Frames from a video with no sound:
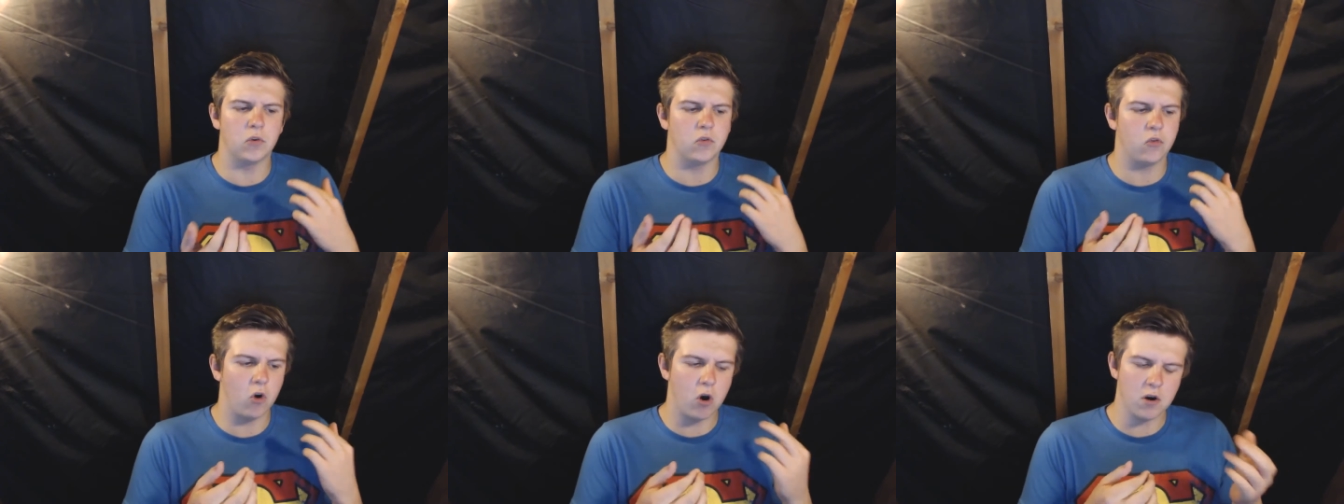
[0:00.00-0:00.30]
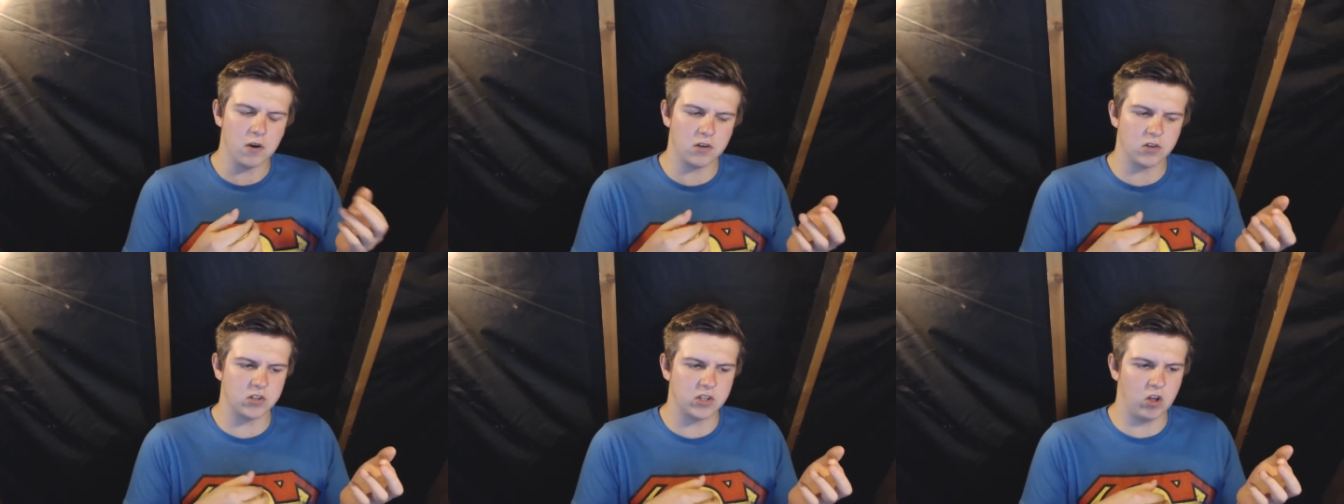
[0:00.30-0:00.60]
with
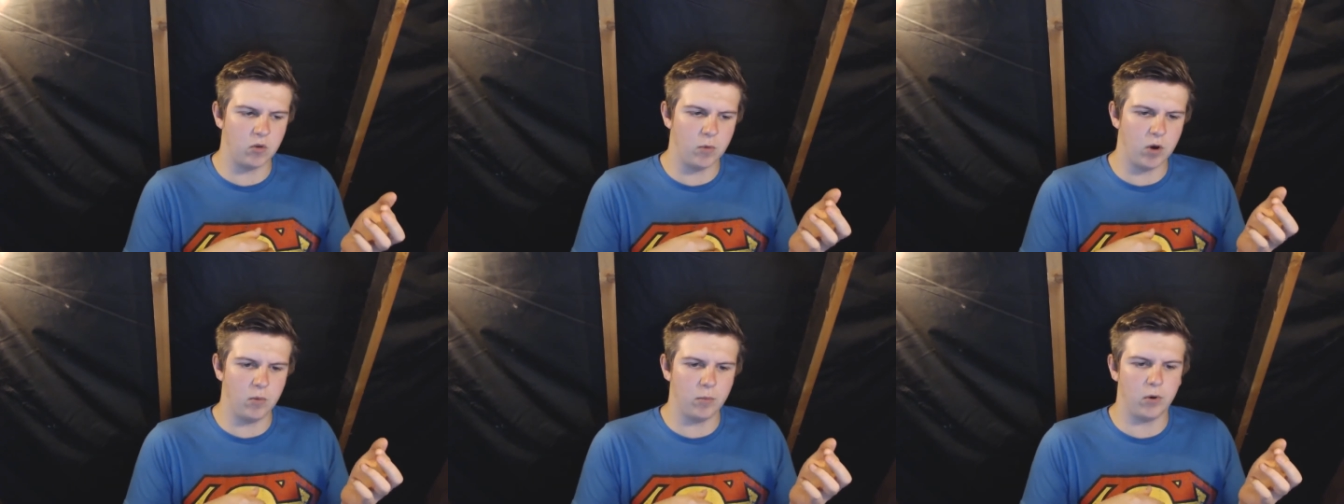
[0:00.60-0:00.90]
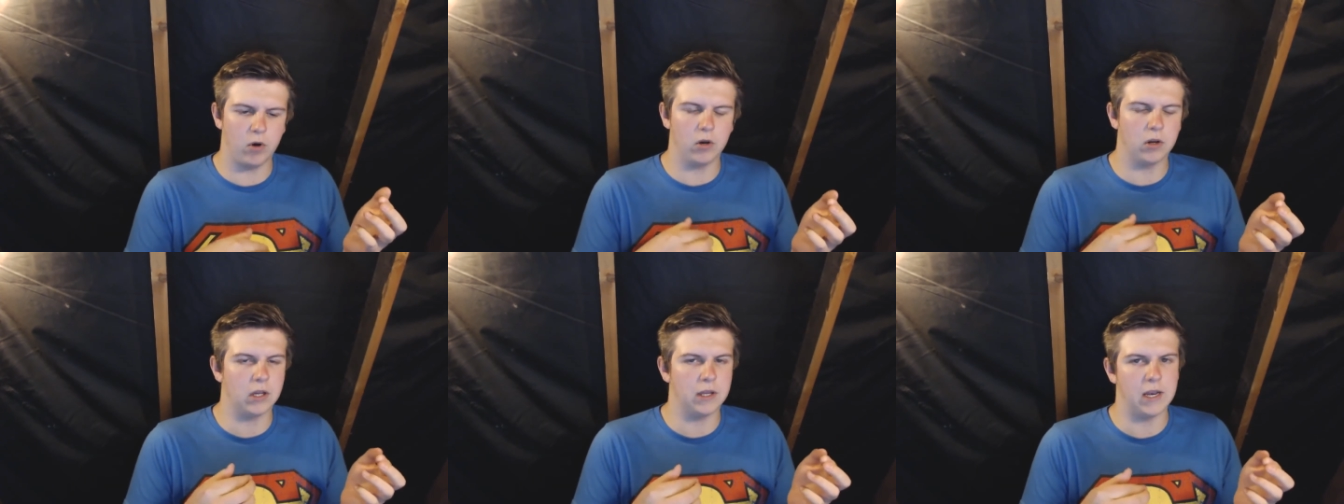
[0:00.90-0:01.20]
trying to steal my
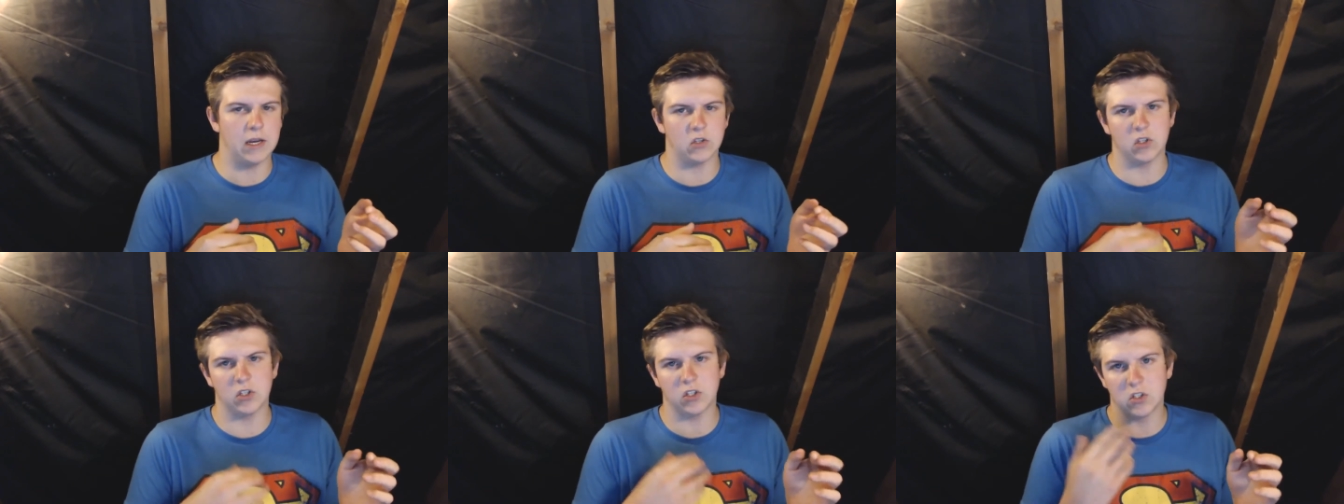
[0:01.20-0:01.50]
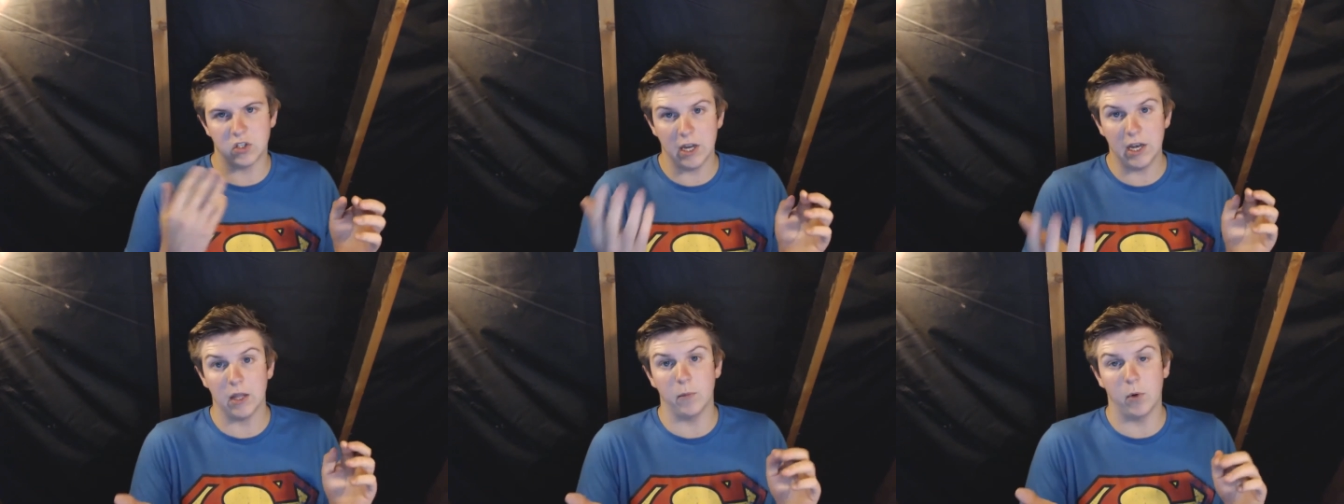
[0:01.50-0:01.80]
bike and actually
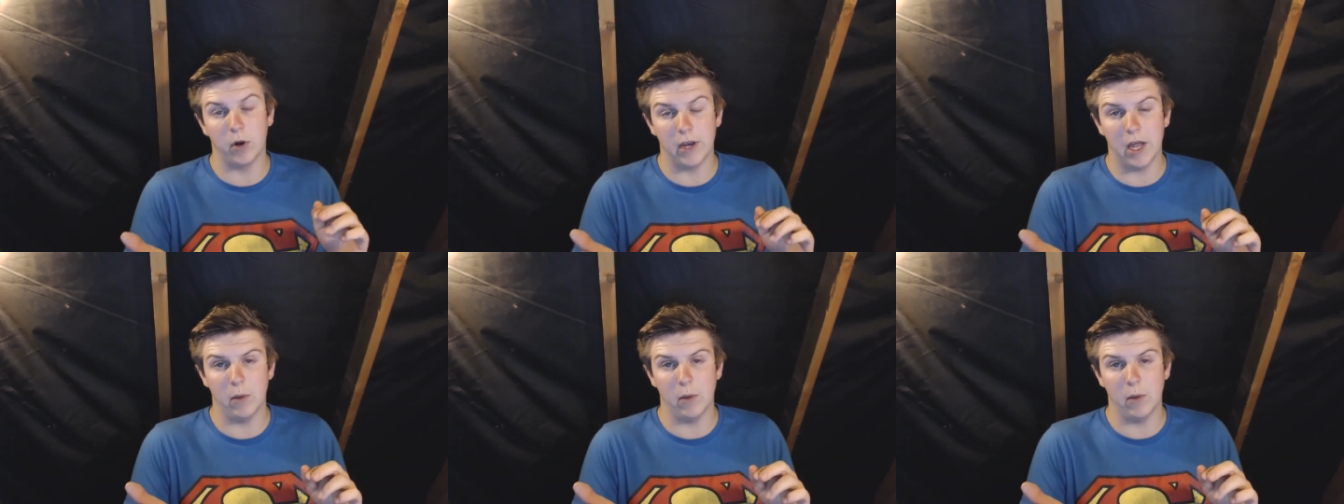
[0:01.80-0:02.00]
stealing my